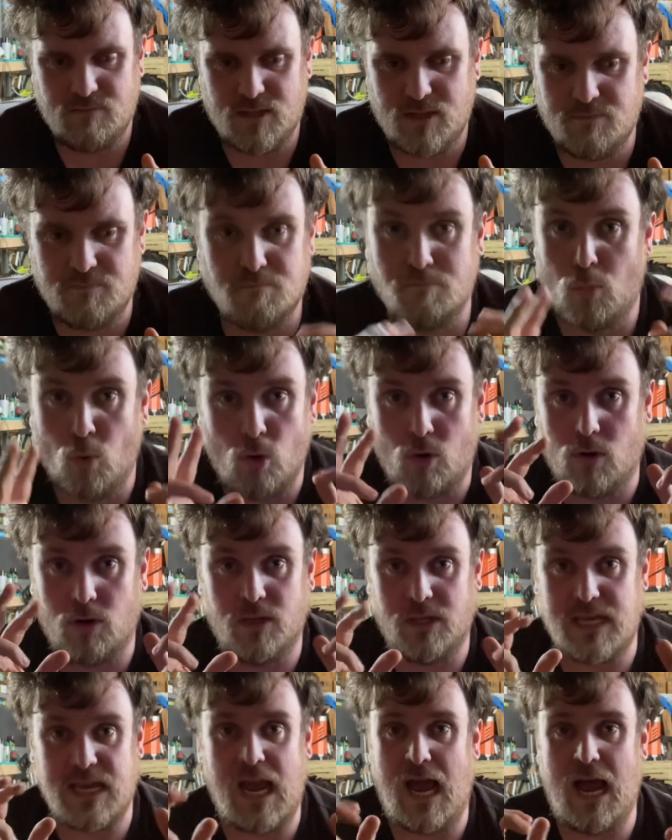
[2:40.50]

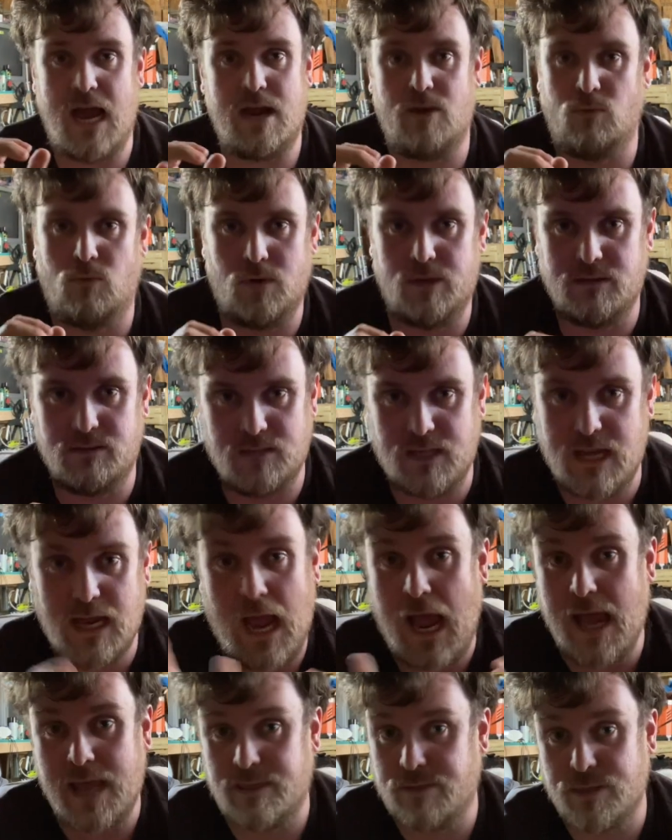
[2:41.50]
morally high one that
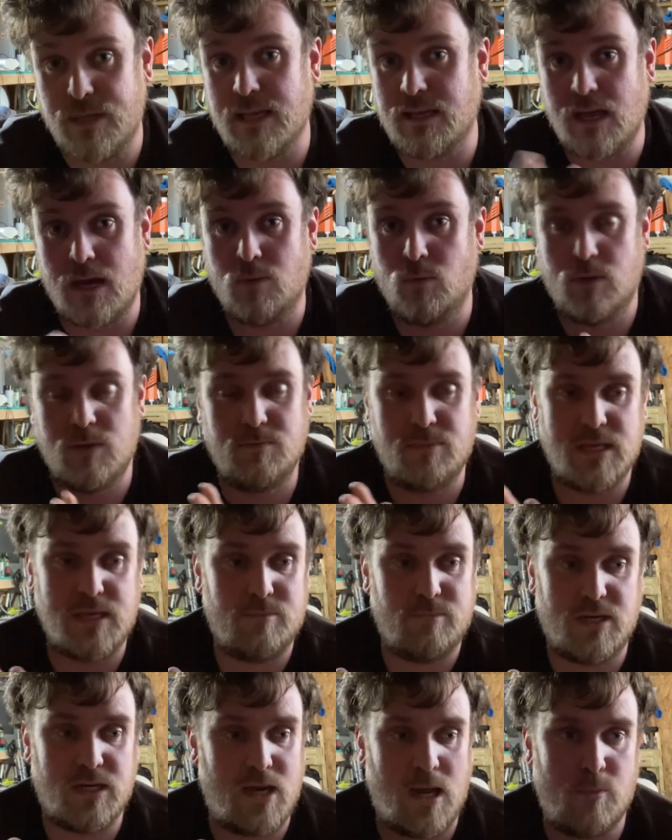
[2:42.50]
I think I would be,
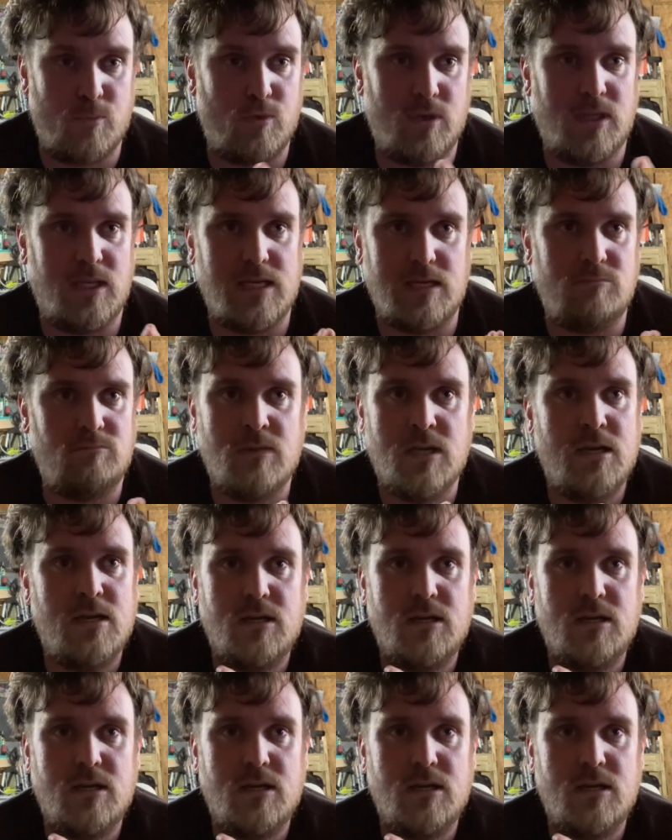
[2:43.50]
but I'm really